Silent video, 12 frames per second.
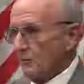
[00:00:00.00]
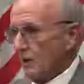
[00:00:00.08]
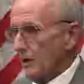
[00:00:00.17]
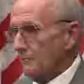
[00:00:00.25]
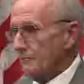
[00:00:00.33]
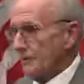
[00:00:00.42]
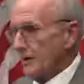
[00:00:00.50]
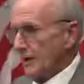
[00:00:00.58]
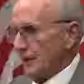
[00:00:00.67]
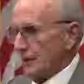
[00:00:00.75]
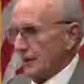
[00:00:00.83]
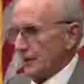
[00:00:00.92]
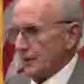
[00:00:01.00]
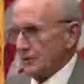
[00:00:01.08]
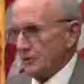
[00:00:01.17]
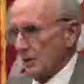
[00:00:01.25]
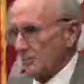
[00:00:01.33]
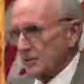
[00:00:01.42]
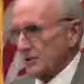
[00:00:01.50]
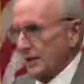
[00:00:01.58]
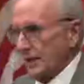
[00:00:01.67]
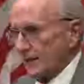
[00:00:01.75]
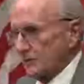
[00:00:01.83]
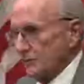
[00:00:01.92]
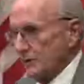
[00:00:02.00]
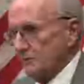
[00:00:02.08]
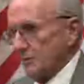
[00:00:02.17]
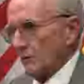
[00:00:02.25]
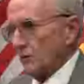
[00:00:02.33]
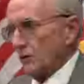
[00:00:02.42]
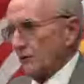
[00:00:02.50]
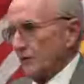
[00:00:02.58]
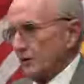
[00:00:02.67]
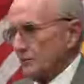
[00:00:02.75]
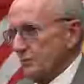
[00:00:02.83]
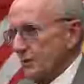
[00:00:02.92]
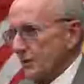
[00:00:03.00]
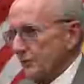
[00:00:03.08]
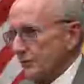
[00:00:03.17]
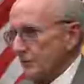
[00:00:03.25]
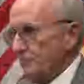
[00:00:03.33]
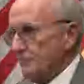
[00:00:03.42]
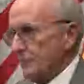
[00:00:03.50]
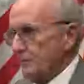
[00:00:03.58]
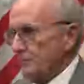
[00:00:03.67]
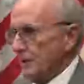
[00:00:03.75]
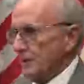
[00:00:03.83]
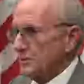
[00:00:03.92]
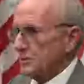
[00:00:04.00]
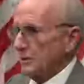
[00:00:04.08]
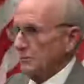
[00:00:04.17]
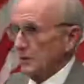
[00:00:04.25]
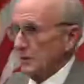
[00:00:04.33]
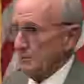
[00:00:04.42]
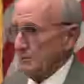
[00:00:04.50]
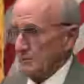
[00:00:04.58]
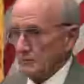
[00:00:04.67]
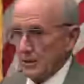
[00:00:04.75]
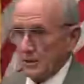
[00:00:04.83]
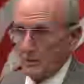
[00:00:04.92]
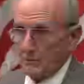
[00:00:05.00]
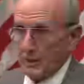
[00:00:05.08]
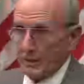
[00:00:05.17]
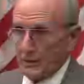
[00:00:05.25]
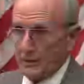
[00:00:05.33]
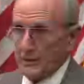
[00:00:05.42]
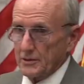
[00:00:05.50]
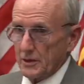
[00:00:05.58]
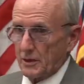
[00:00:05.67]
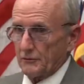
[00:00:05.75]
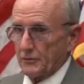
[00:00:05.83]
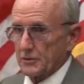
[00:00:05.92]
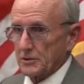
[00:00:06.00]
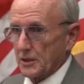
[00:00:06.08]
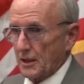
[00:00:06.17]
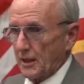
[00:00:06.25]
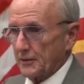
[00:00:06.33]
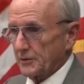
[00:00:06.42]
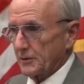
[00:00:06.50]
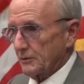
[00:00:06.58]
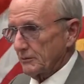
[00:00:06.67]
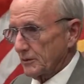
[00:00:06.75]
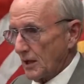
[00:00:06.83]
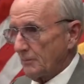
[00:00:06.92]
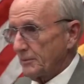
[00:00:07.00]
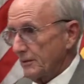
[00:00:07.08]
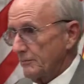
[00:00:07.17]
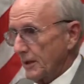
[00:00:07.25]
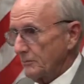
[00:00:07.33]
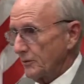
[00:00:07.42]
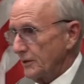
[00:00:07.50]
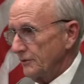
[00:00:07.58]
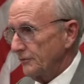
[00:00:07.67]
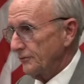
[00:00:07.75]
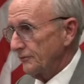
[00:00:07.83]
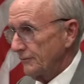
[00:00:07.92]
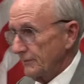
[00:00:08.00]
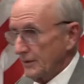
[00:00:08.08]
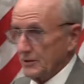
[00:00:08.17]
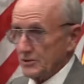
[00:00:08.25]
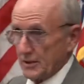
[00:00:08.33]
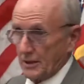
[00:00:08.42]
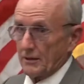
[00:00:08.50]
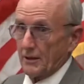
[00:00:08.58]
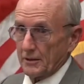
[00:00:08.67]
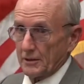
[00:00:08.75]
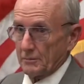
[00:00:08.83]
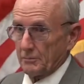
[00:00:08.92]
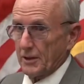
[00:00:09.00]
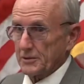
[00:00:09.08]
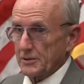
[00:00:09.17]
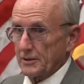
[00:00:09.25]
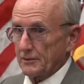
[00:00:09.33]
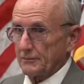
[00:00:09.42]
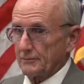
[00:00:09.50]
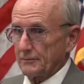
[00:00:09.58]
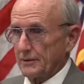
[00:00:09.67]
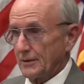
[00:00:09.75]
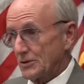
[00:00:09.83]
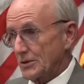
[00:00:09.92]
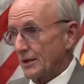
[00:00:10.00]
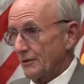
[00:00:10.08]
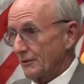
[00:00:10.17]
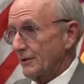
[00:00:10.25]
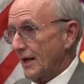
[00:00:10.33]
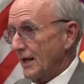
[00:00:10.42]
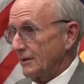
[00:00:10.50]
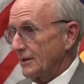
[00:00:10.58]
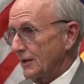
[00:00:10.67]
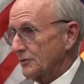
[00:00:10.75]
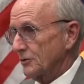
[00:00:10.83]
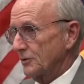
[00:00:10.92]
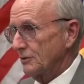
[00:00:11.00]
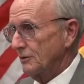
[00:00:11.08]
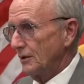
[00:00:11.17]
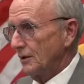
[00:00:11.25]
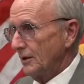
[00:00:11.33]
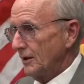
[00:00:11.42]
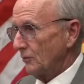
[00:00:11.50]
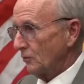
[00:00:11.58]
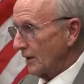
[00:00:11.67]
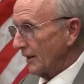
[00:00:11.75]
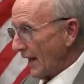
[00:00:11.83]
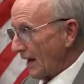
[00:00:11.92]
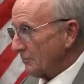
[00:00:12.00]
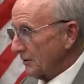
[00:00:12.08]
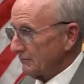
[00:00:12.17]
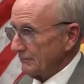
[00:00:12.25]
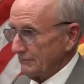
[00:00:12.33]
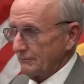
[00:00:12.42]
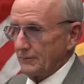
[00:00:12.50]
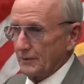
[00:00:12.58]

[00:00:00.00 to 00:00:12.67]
Well, Trump isn't allowed to read my World Affairs Brief, but someone in Senator Mike Lee's office got a copy of my brief and sent it on to the president, and the senator can get through. And what happened?